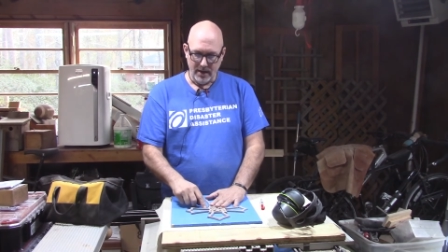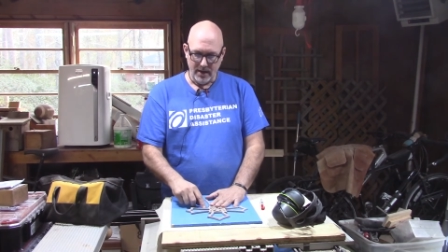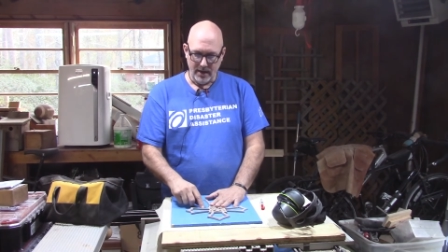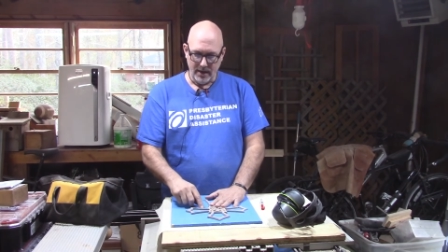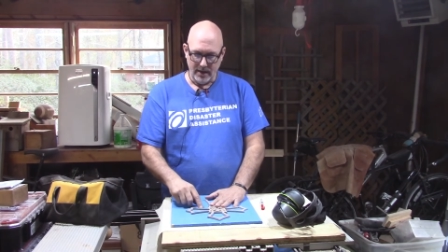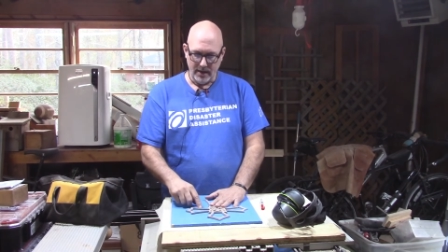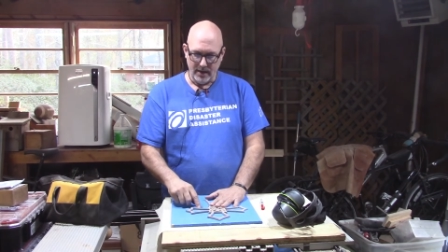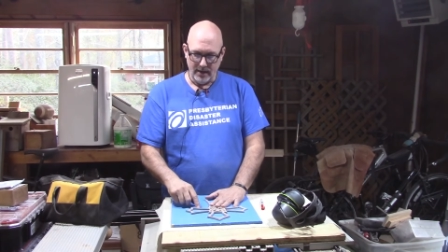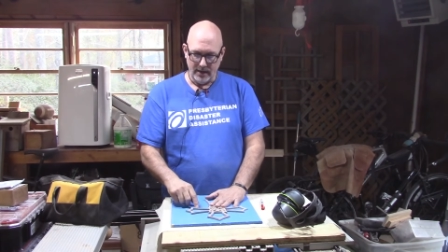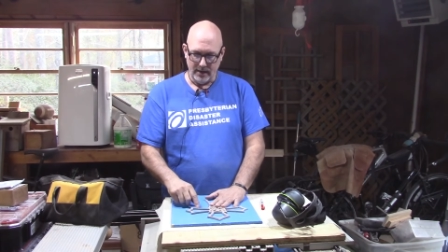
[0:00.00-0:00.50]

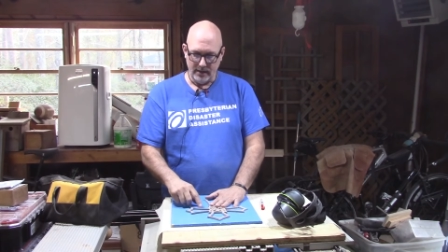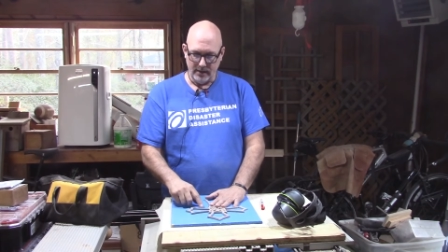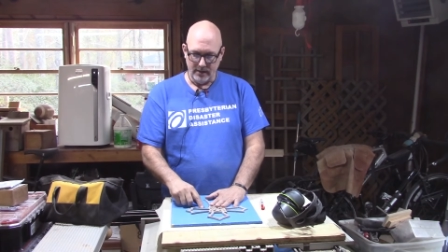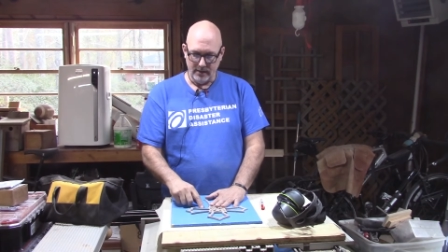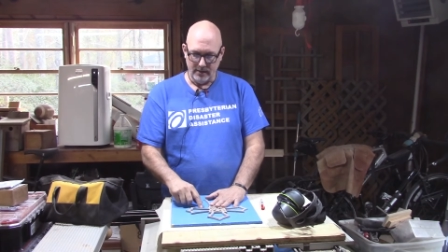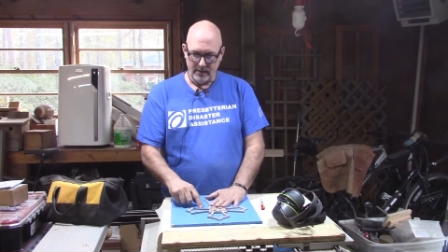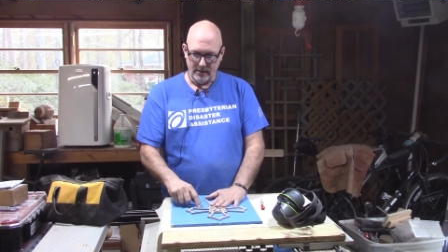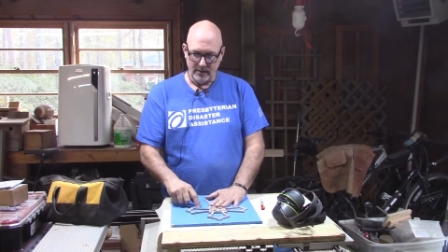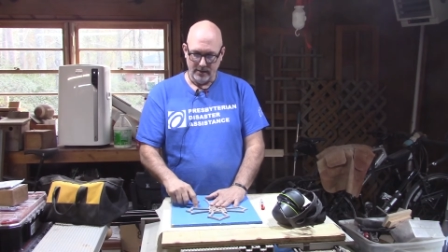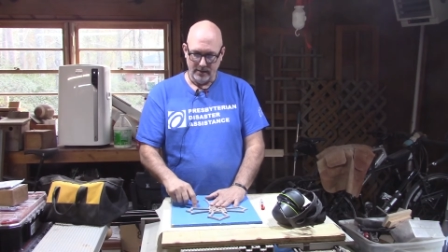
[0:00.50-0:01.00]
and
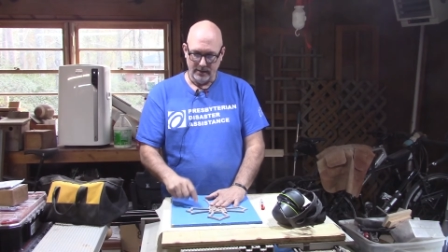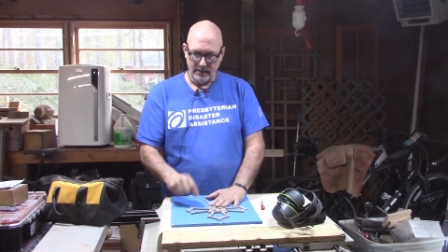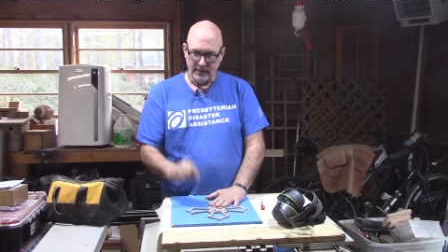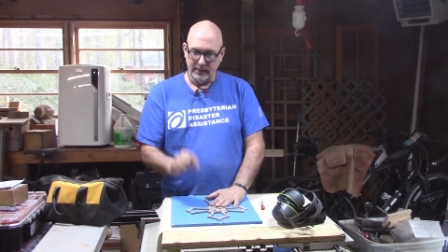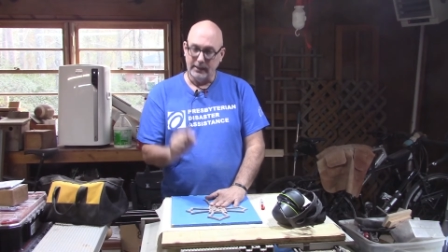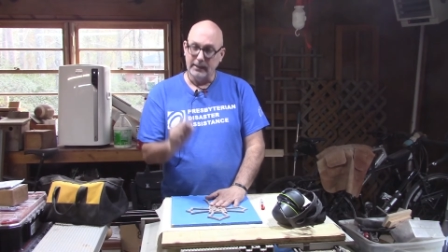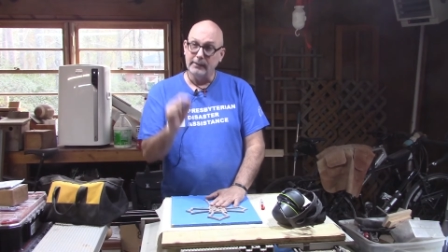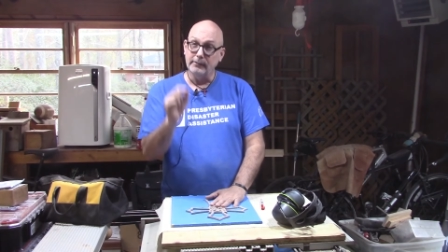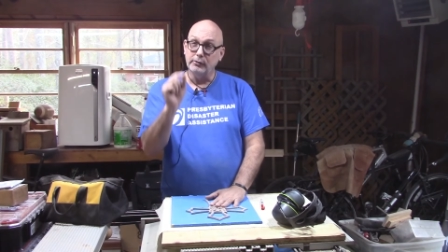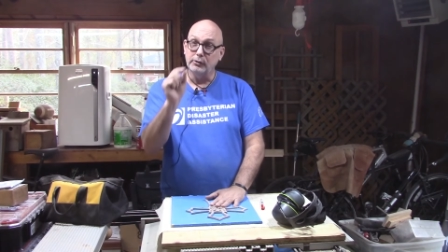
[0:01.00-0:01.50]

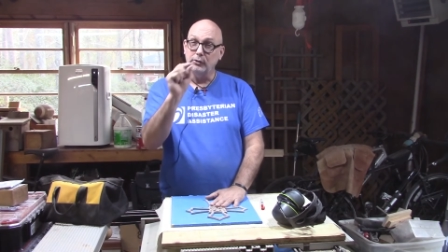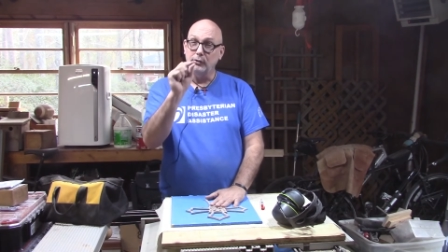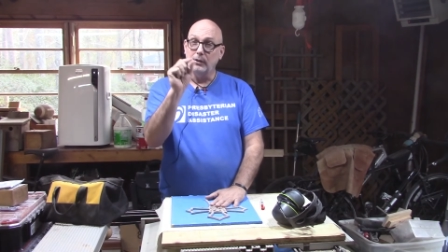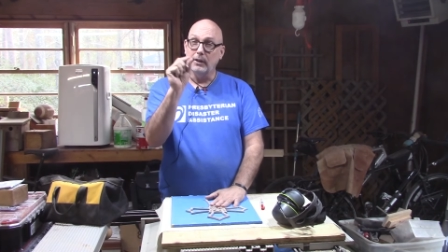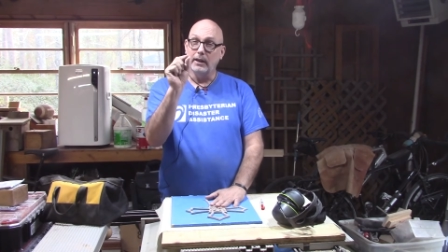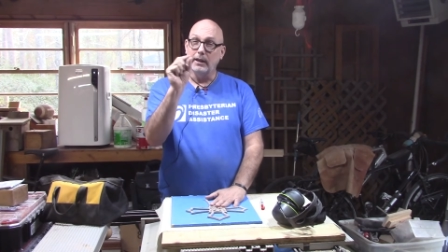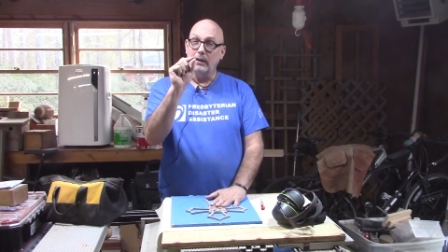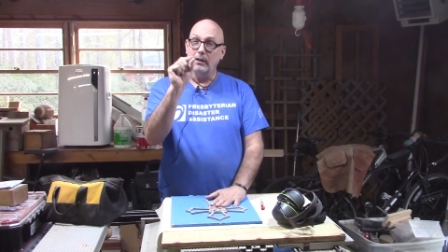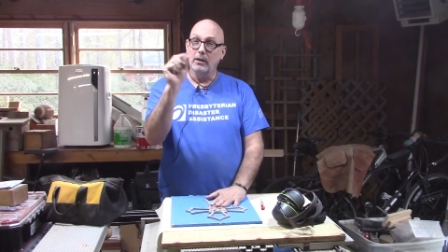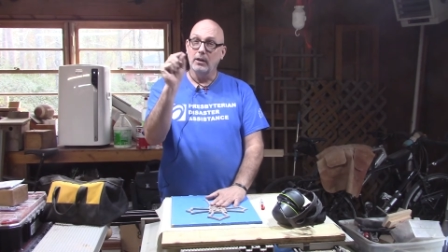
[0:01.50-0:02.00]
it gives you
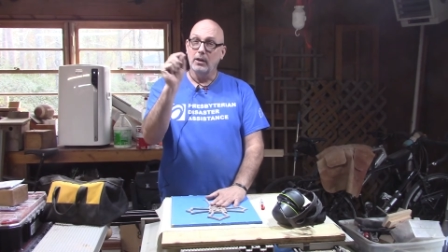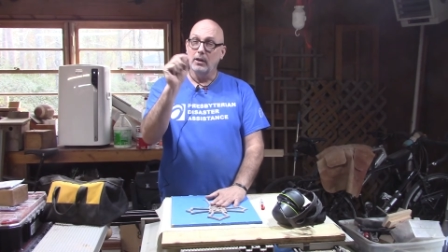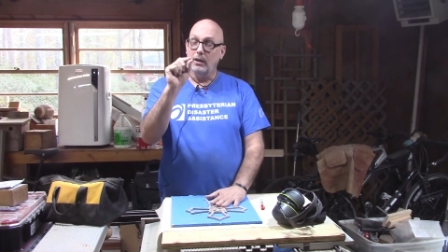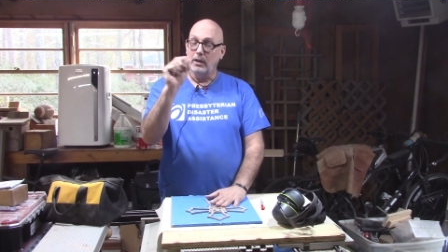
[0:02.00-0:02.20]
that